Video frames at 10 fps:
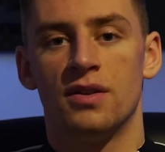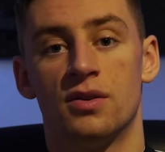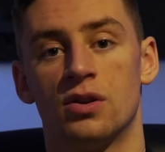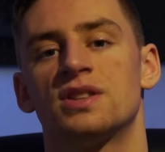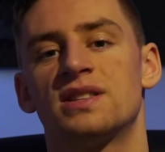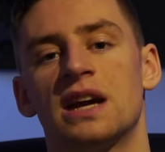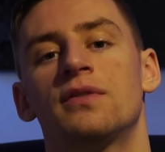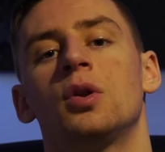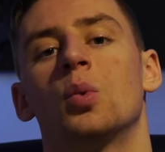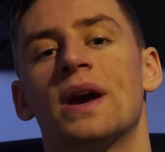There are
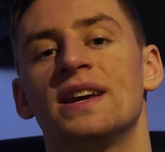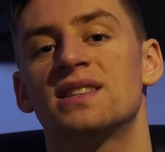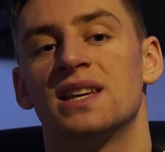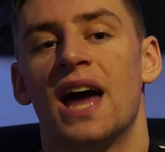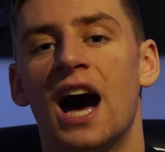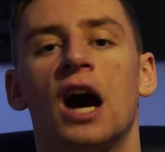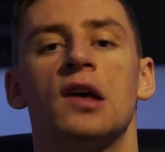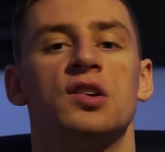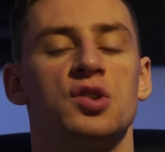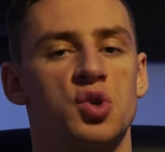several ways in how
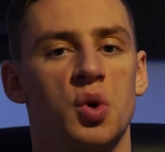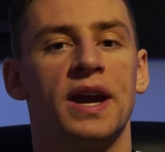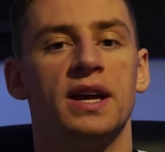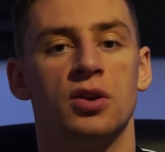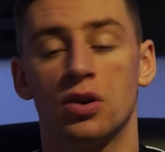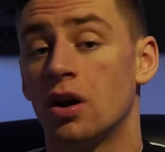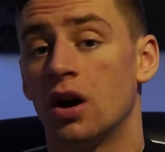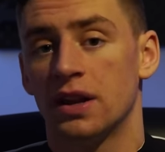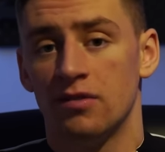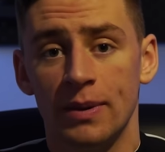you can train your
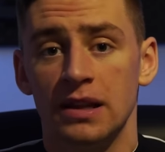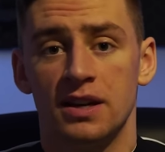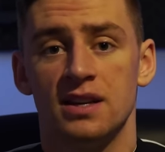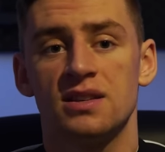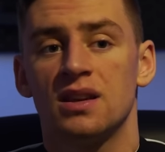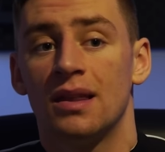cognitive abilities,